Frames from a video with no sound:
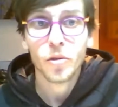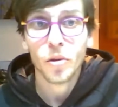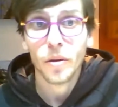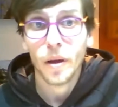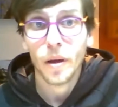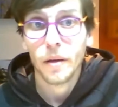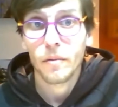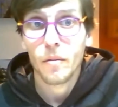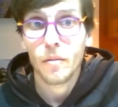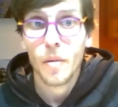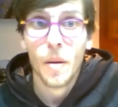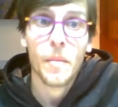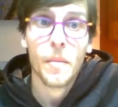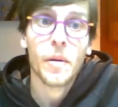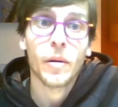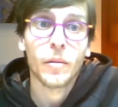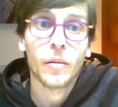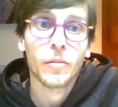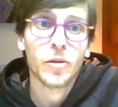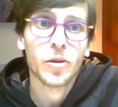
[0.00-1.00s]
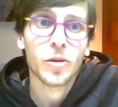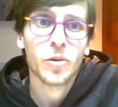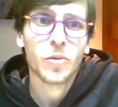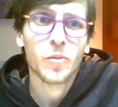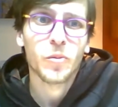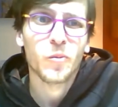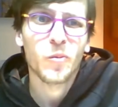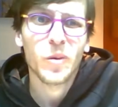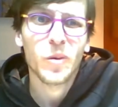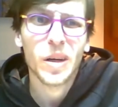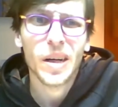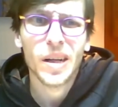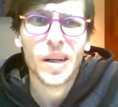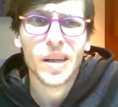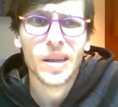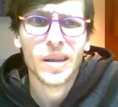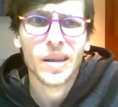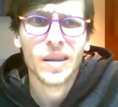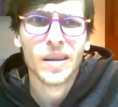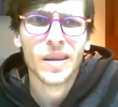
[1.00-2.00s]
toy, I remember, was
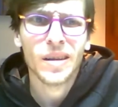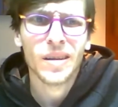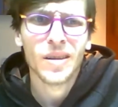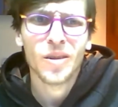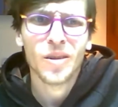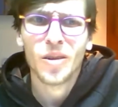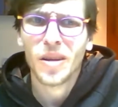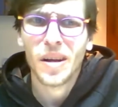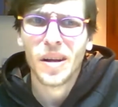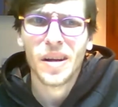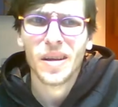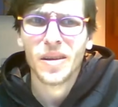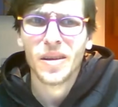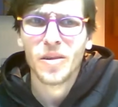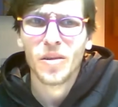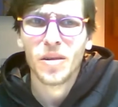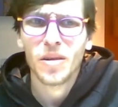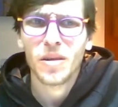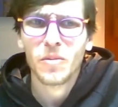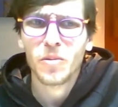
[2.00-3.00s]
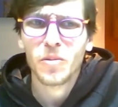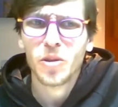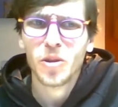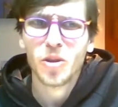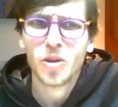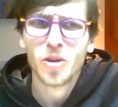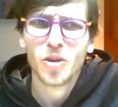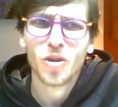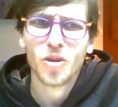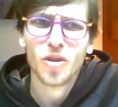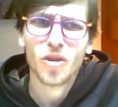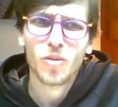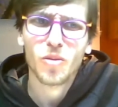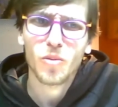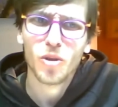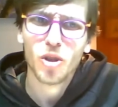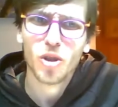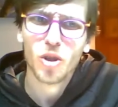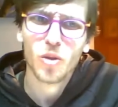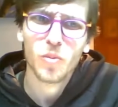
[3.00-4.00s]
really not any good. It
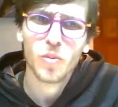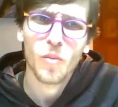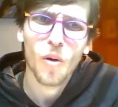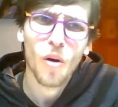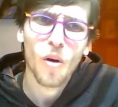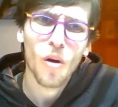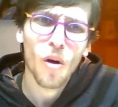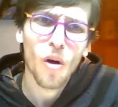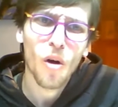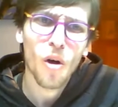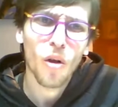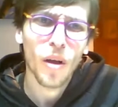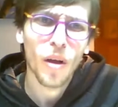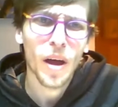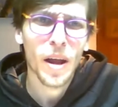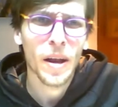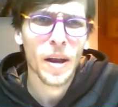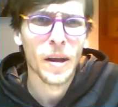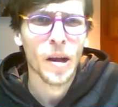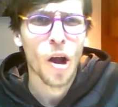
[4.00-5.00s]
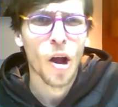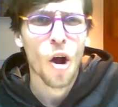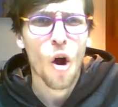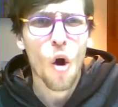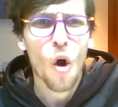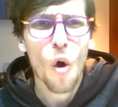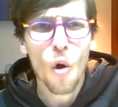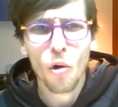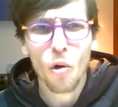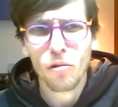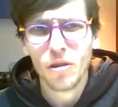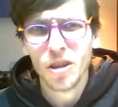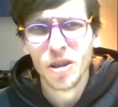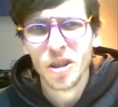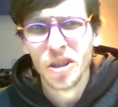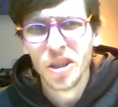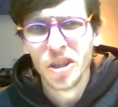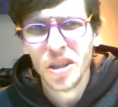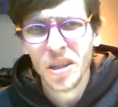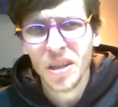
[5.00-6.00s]
was small and
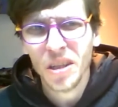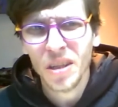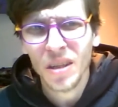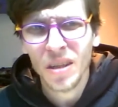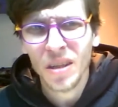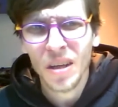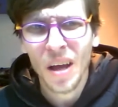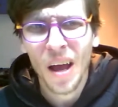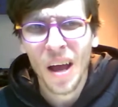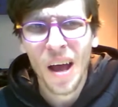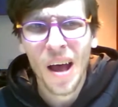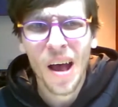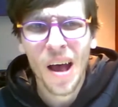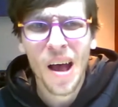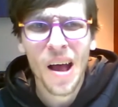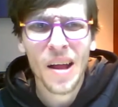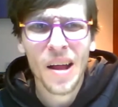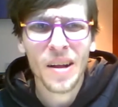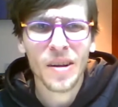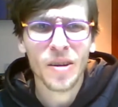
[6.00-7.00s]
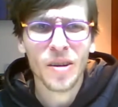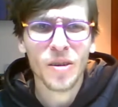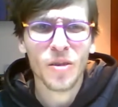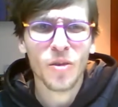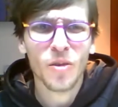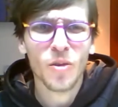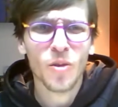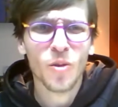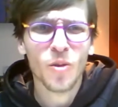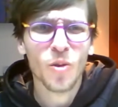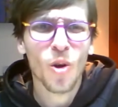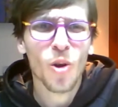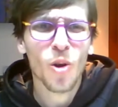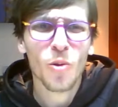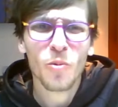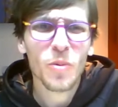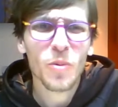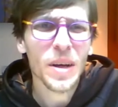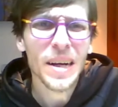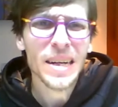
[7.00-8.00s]
orangey and not
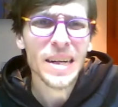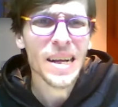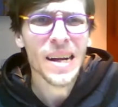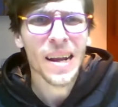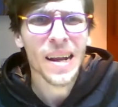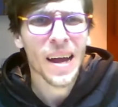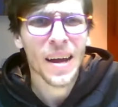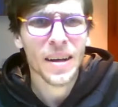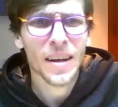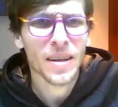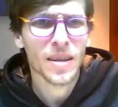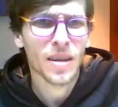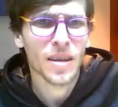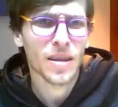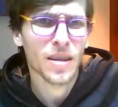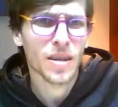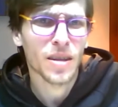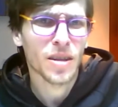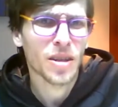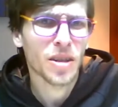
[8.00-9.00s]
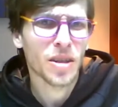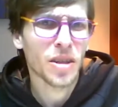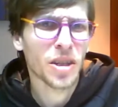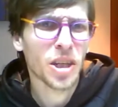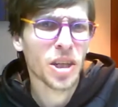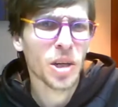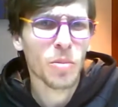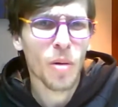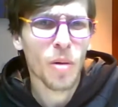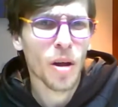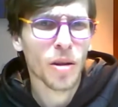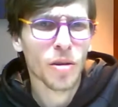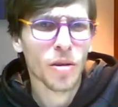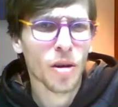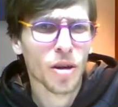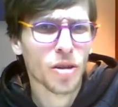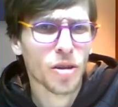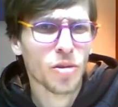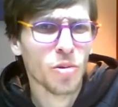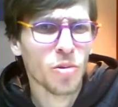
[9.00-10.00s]
really like the G1
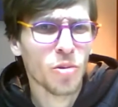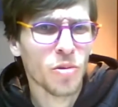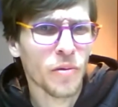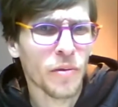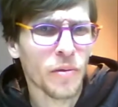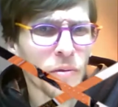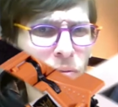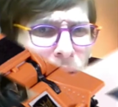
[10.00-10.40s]
cartoon